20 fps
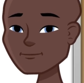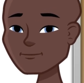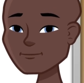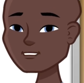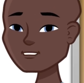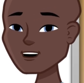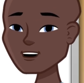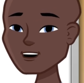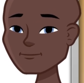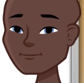
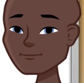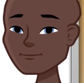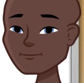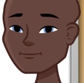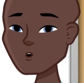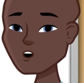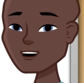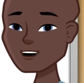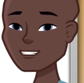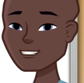First,
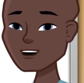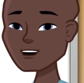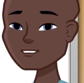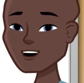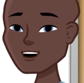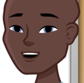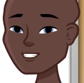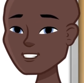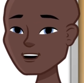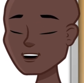let's
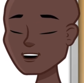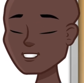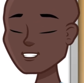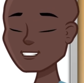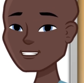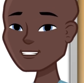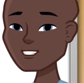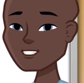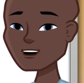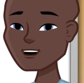define what an
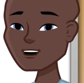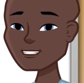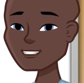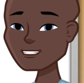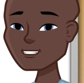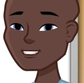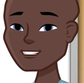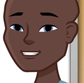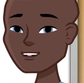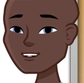
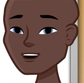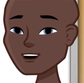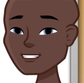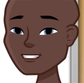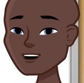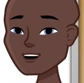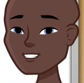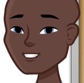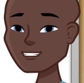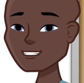introductory clause
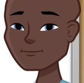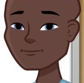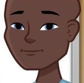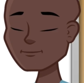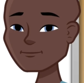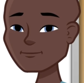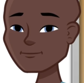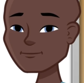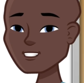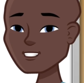is.
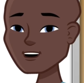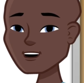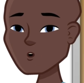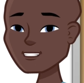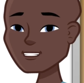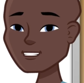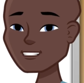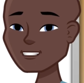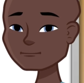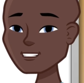
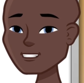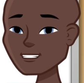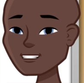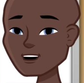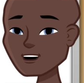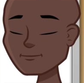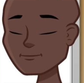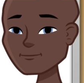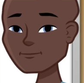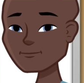Generally
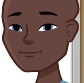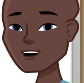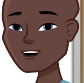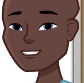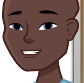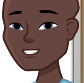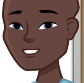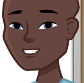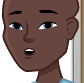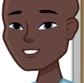speaking,
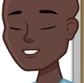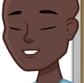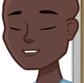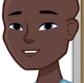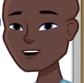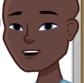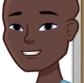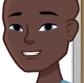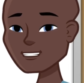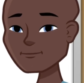it's a group
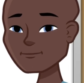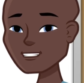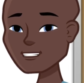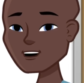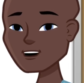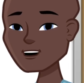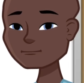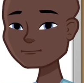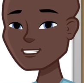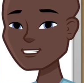of words
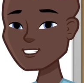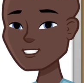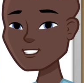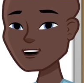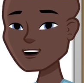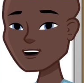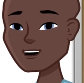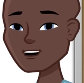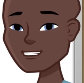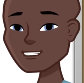at the
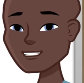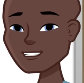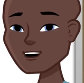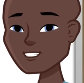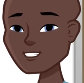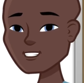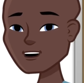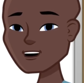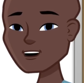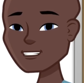beginning of a
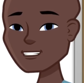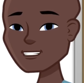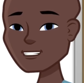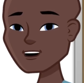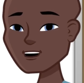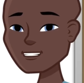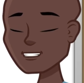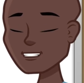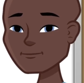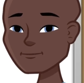sentence that
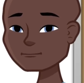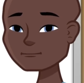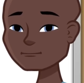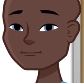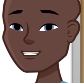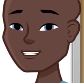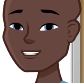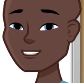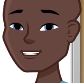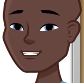sets up the
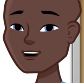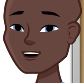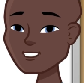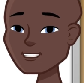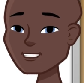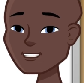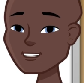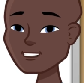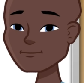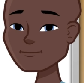main
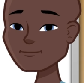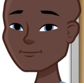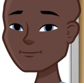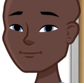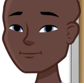idea.